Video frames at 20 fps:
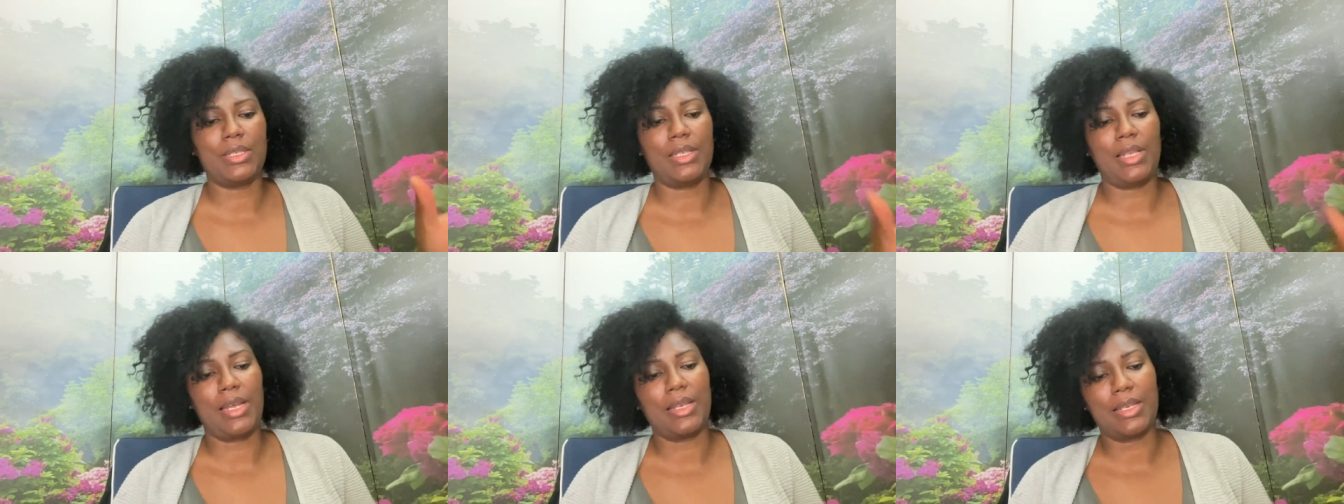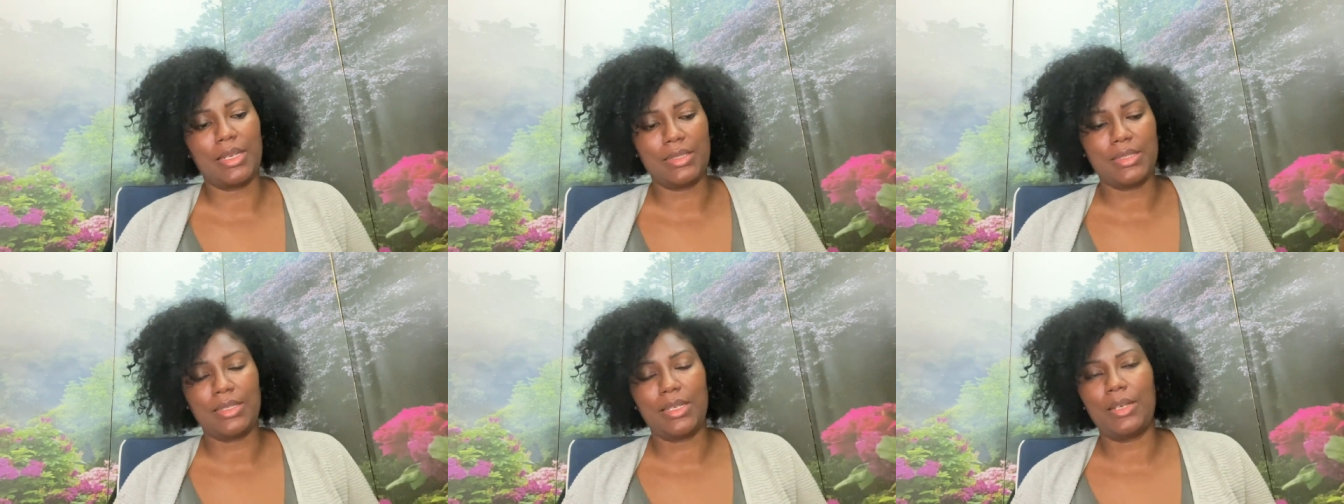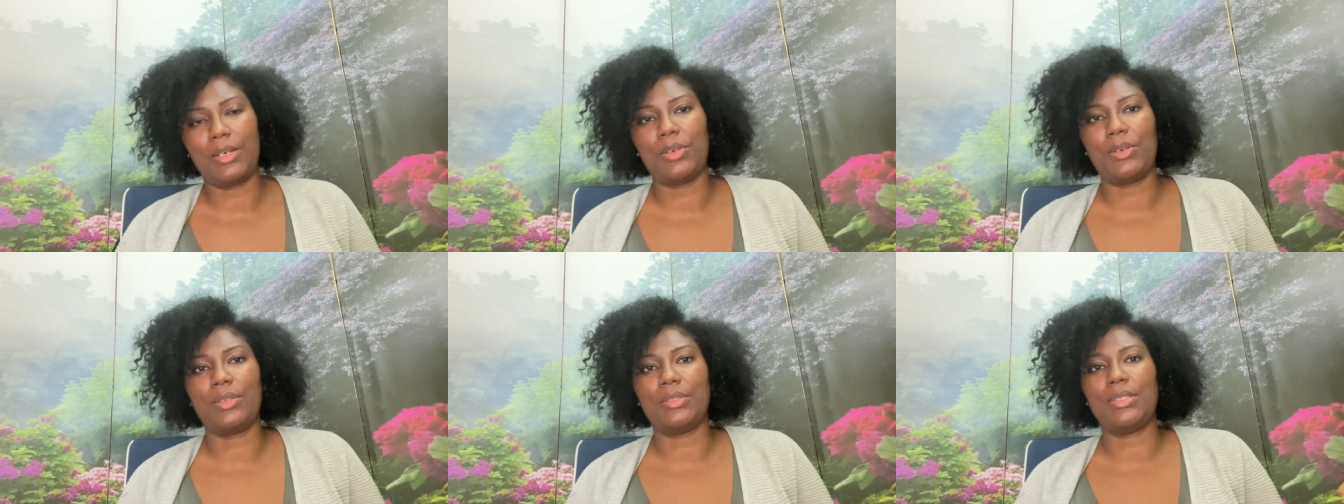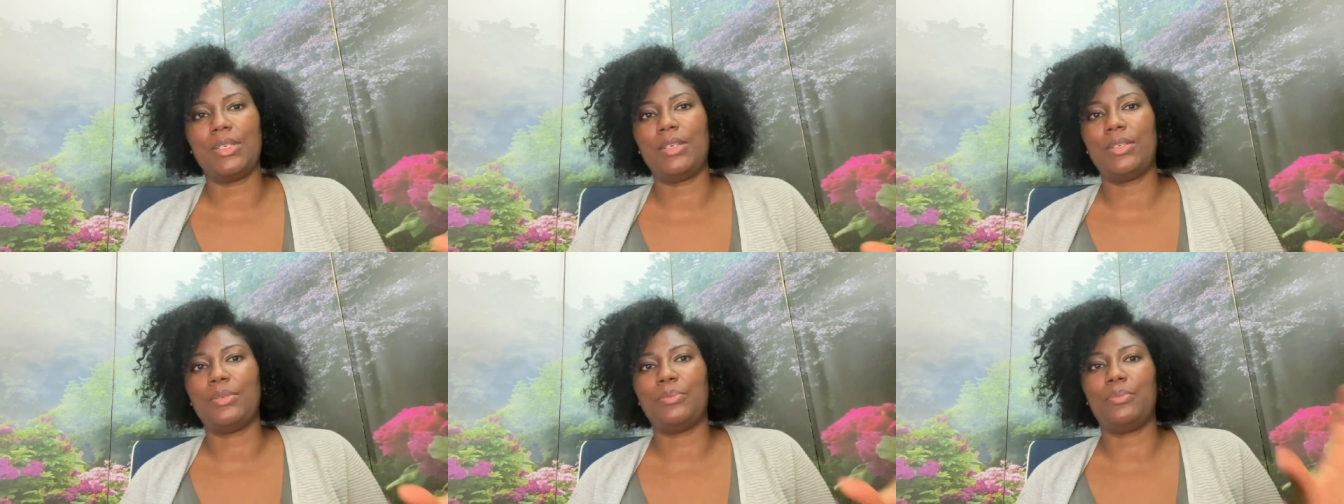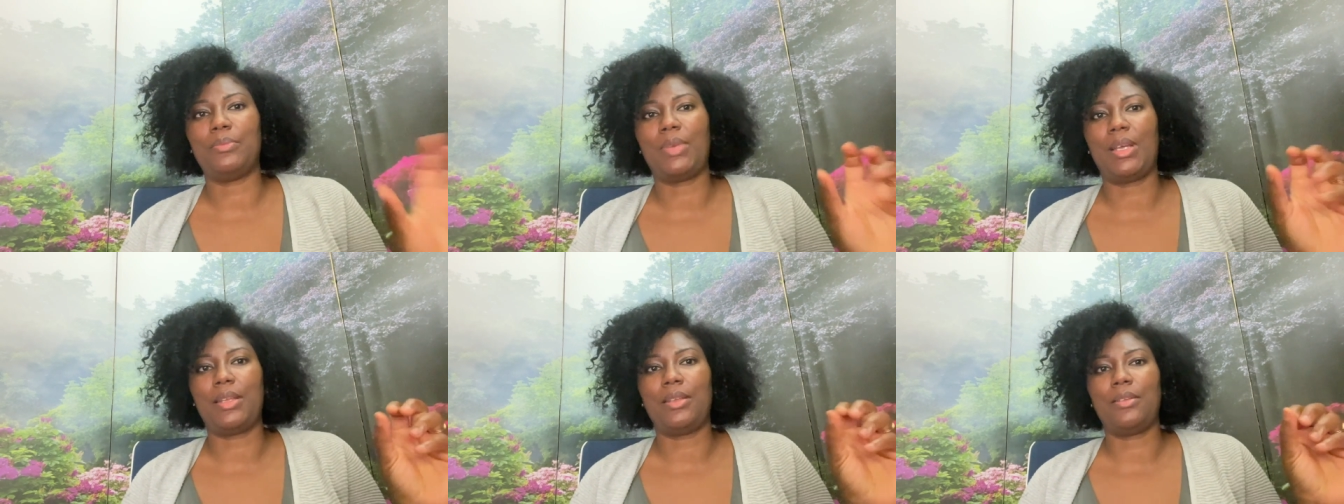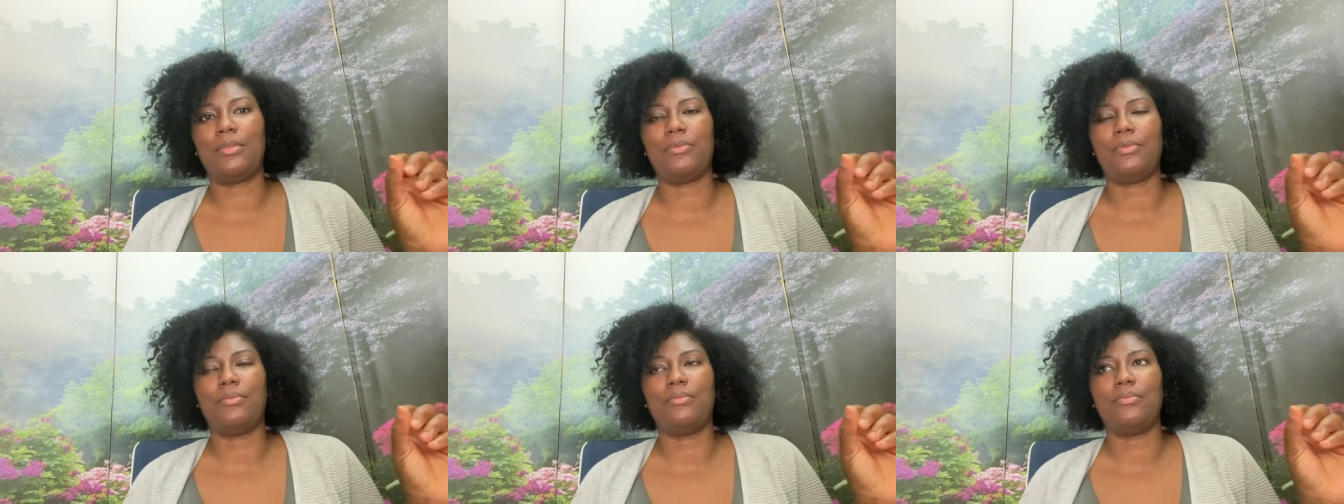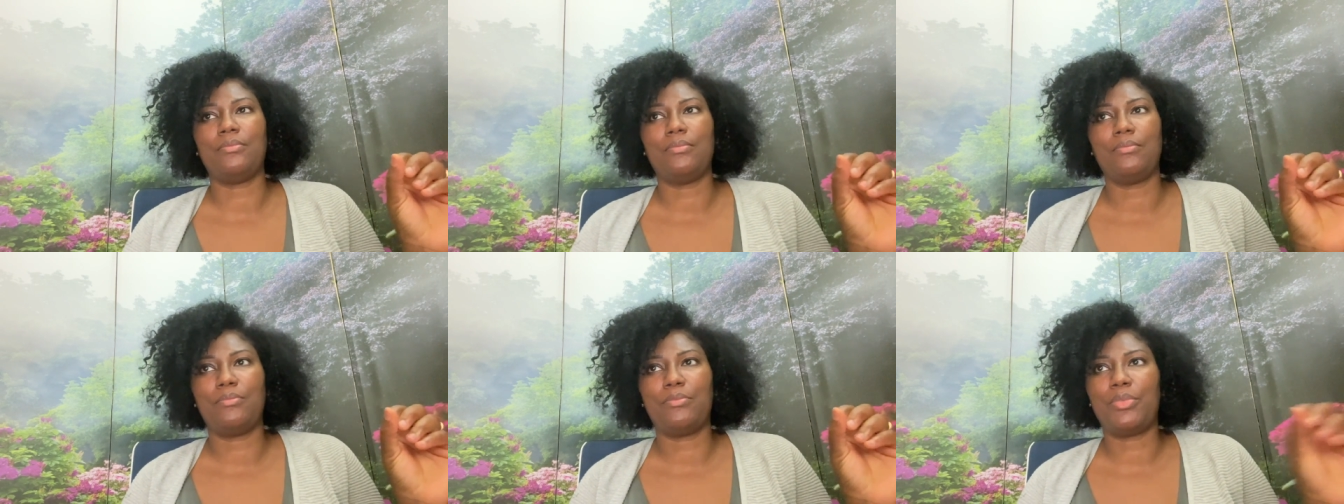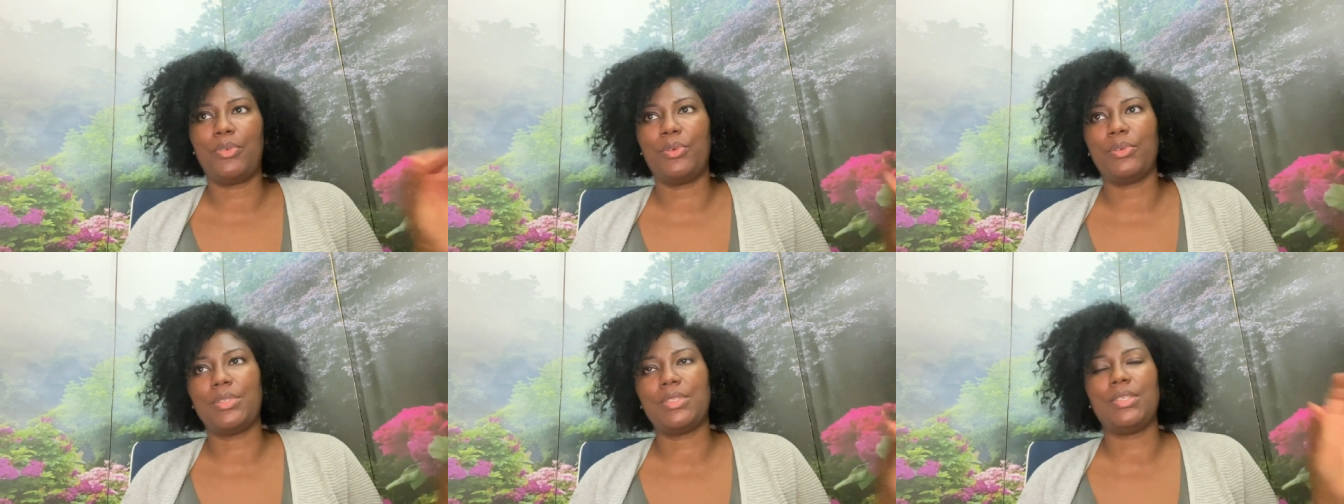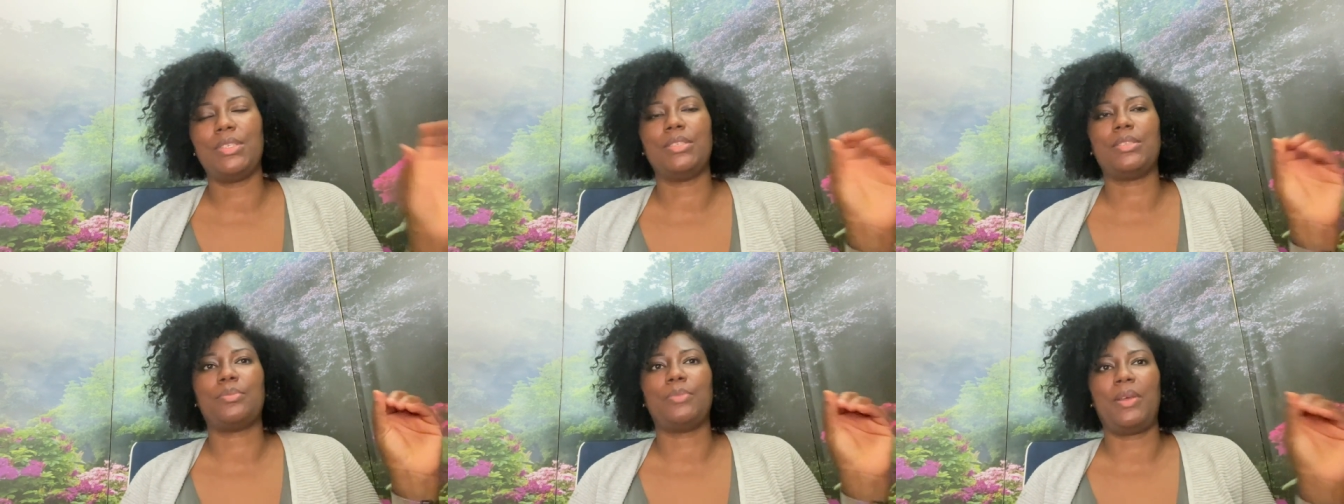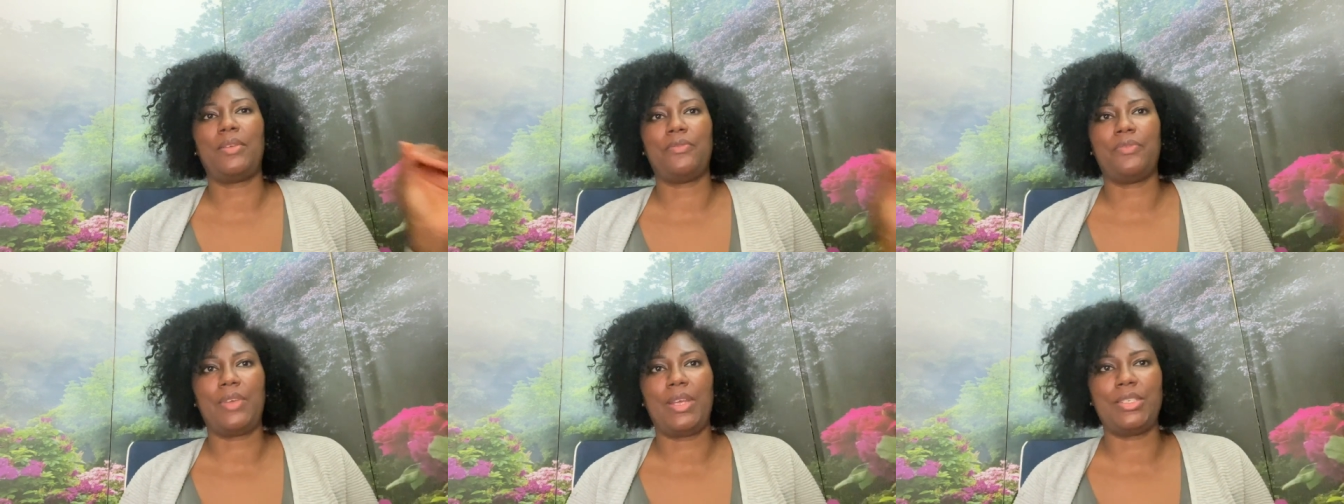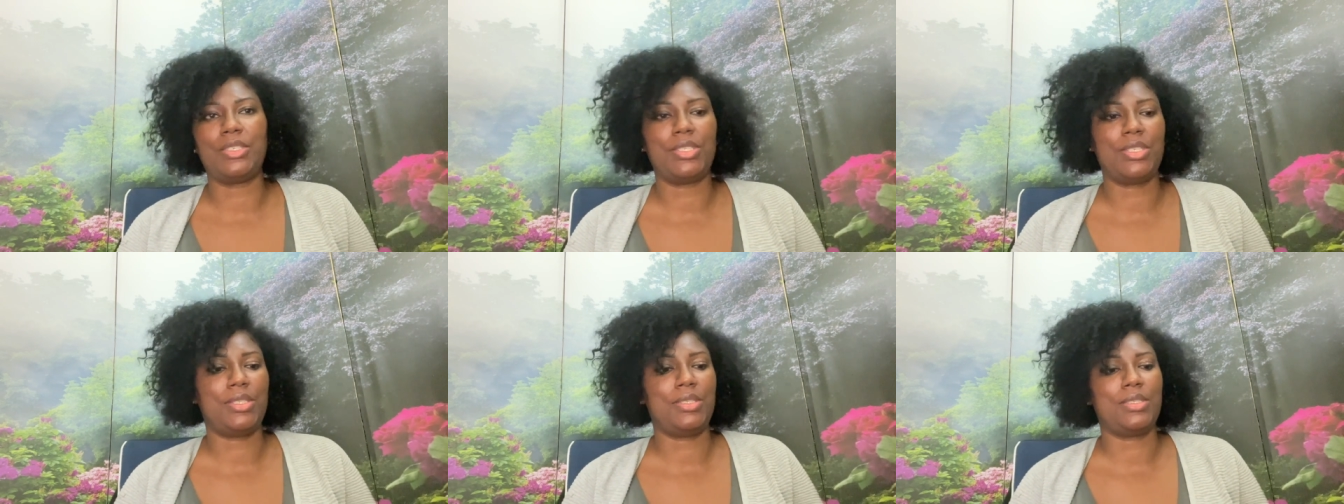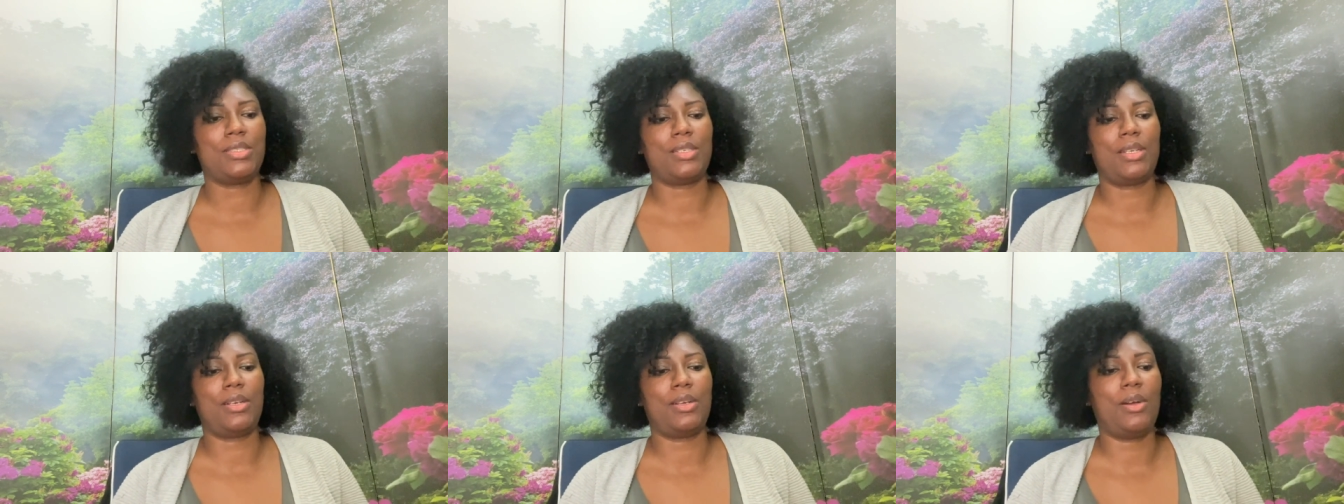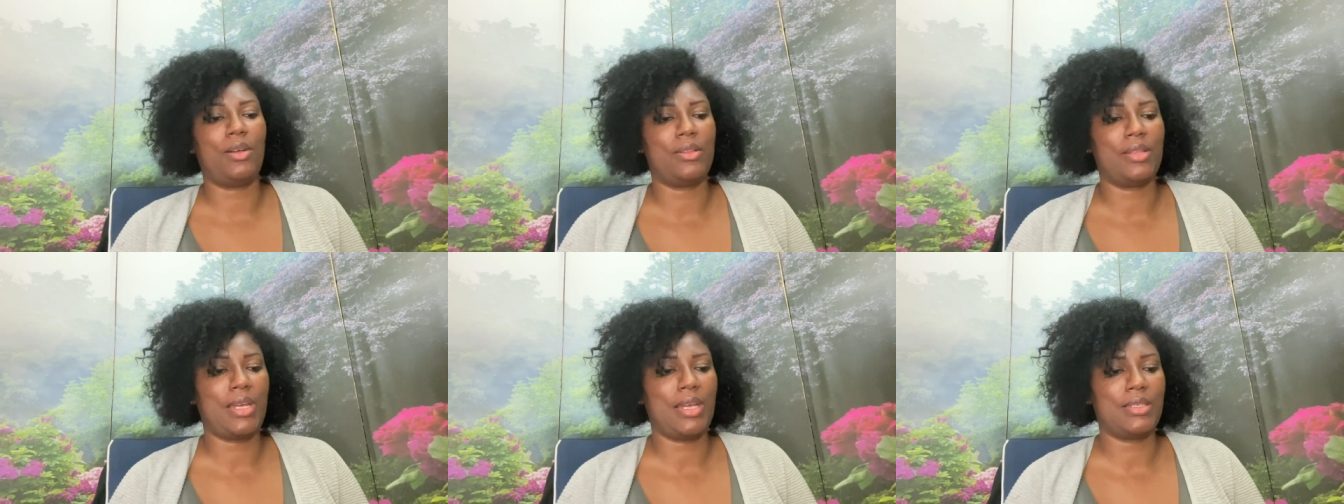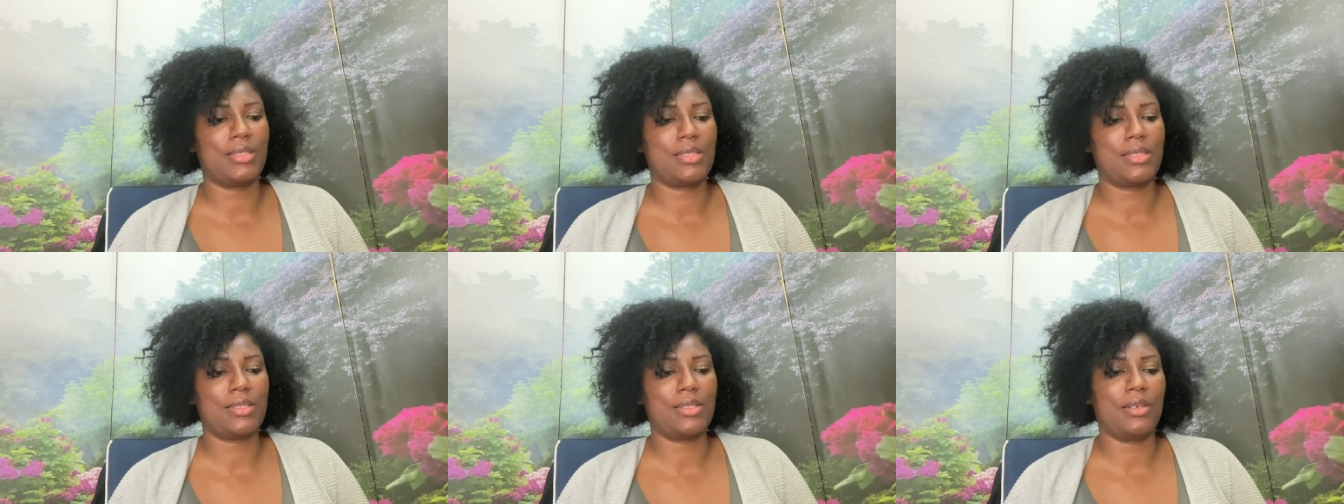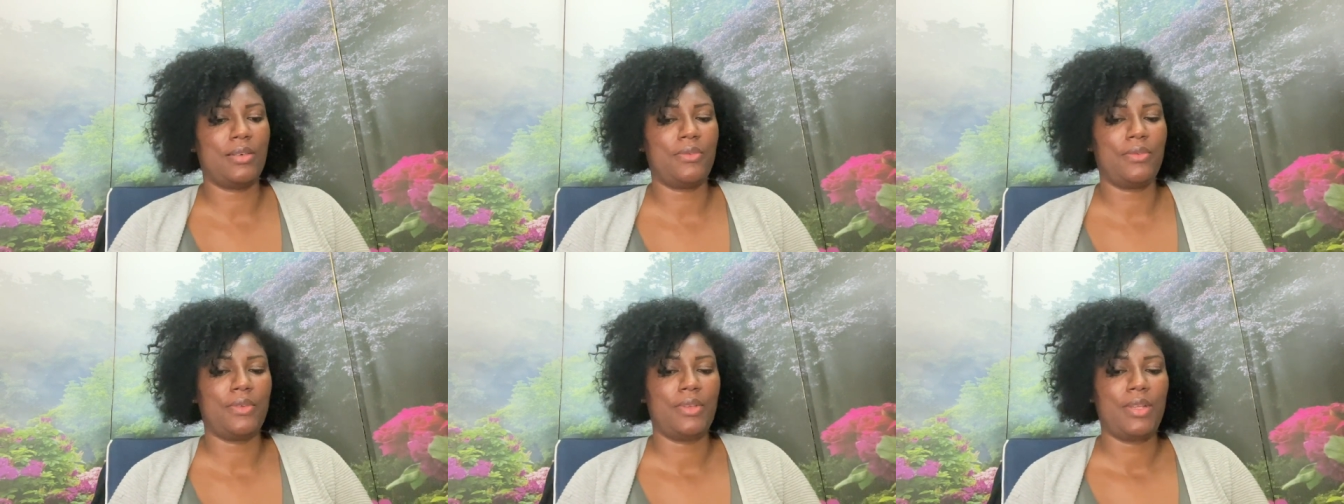Like I said earlier, my proteins, my veggies and all that stuff.